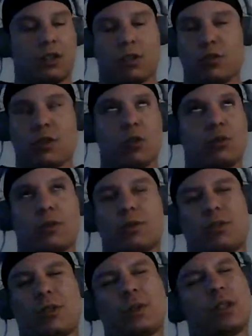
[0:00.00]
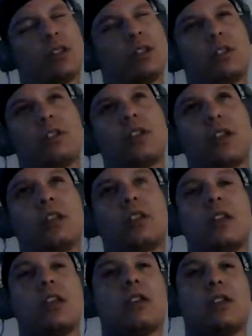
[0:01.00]
So, you know what I'm saying? It's like a
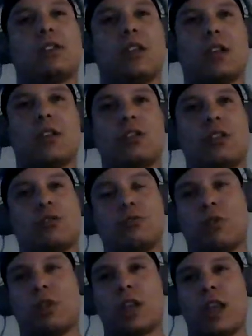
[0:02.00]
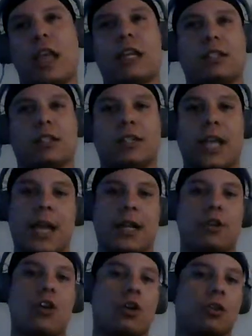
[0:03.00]
thing. It's like, and it's a
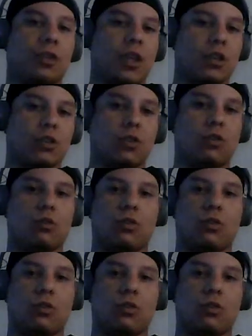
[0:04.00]
daddy-daughter thing, too.